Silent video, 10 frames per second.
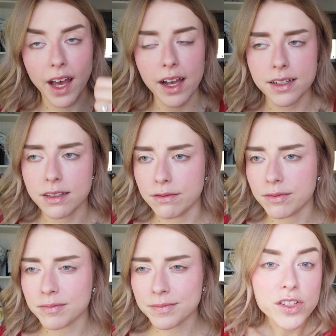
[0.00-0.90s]
kind of
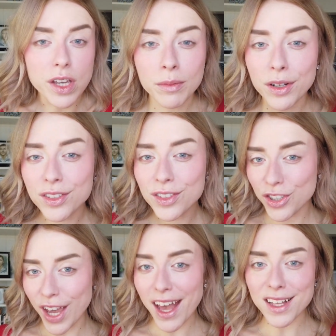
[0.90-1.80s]
shimmers,
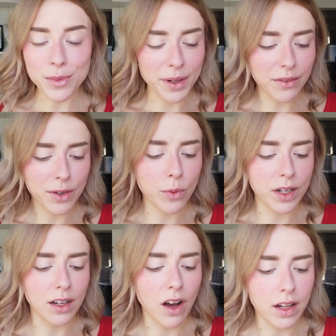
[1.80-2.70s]
shades, whatever you
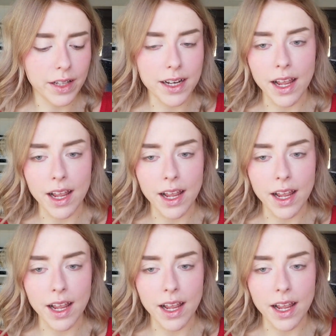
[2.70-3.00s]
want to call it,